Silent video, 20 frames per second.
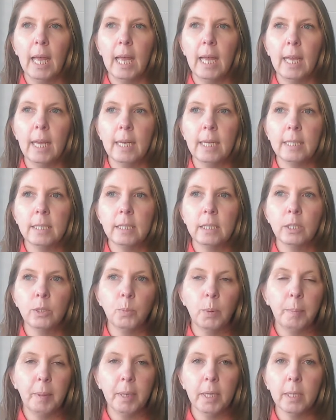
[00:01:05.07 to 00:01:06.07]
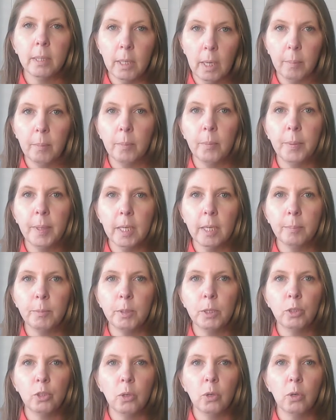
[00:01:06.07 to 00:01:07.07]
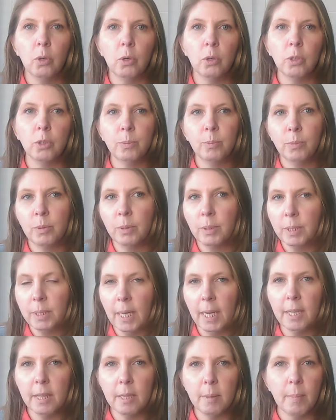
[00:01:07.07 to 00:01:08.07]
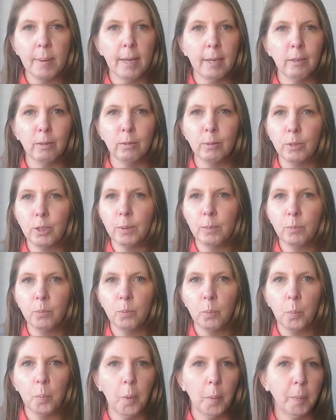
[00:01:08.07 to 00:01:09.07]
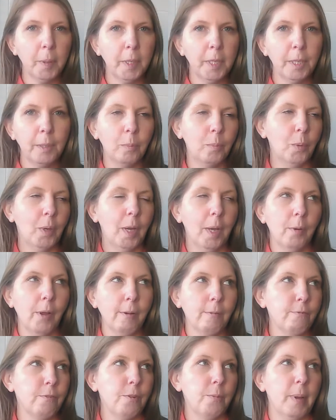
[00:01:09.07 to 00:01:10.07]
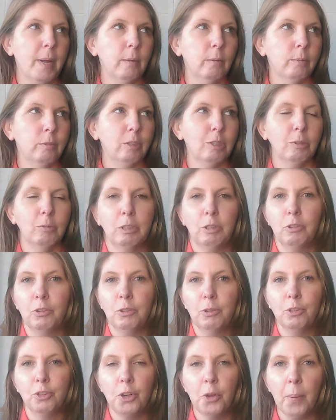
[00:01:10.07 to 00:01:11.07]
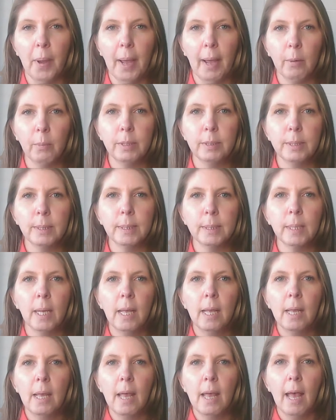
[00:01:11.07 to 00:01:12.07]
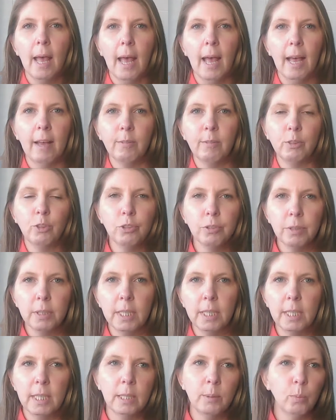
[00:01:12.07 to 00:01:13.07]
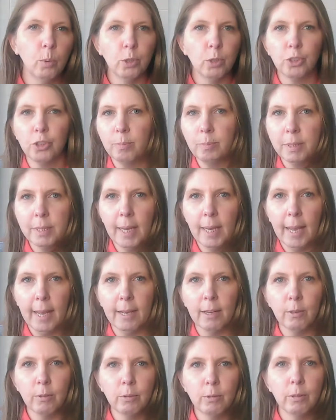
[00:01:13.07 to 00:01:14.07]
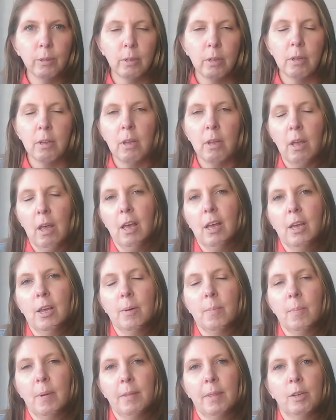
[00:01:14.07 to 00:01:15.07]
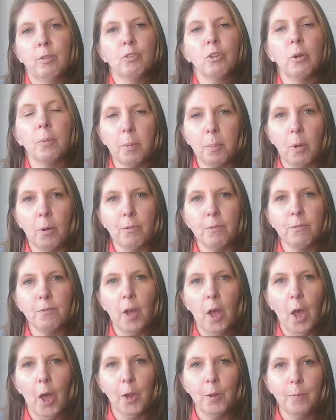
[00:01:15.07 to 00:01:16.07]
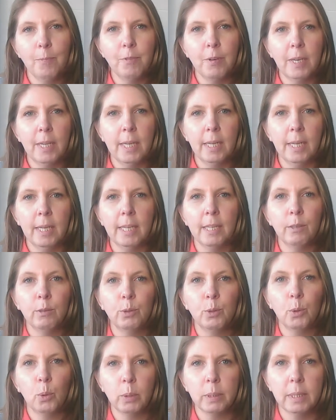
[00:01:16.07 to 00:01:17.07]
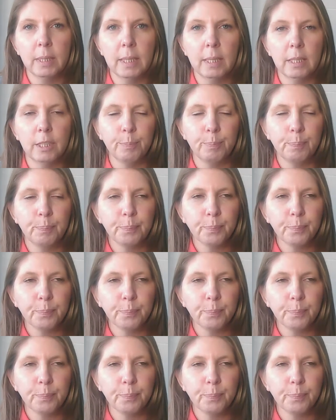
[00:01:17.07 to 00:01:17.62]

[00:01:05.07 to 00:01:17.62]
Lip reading: And we come pick up your dog, take them out, probably out for about, I don't know, 2 hours, have a treat, wash them down, and then drop them off, hopefully exhausted.